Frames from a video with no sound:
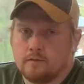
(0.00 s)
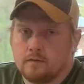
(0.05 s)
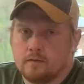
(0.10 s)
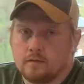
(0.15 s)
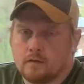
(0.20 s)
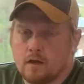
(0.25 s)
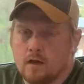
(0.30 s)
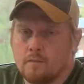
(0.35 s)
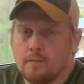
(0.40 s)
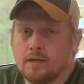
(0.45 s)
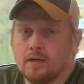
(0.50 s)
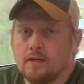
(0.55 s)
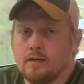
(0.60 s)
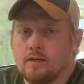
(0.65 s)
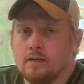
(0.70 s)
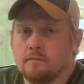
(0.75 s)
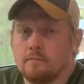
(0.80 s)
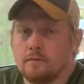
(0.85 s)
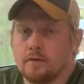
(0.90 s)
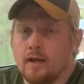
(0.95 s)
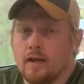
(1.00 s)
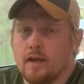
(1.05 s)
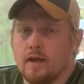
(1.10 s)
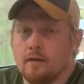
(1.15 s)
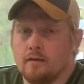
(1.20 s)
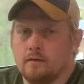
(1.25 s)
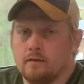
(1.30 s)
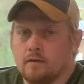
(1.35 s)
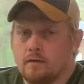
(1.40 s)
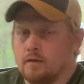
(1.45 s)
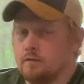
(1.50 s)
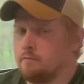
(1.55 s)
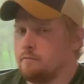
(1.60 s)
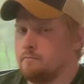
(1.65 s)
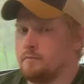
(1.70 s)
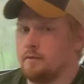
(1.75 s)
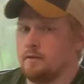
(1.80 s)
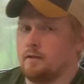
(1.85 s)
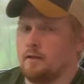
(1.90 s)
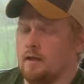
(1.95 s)
Coming in at number 8 would
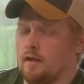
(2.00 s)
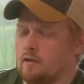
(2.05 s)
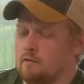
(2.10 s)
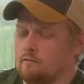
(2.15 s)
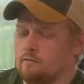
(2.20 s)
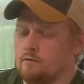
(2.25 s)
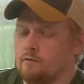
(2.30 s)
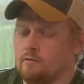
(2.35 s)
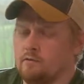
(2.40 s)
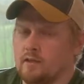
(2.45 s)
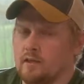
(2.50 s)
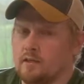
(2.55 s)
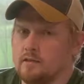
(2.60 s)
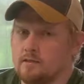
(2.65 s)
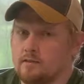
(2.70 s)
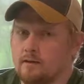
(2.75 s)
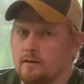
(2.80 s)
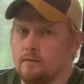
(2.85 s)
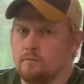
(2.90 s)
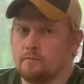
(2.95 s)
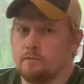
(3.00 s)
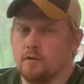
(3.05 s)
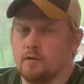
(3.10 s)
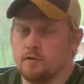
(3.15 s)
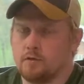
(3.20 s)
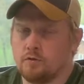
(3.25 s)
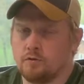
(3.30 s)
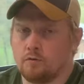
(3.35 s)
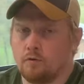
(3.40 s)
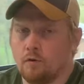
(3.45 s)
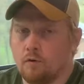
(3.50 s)
be a few things to upgrade your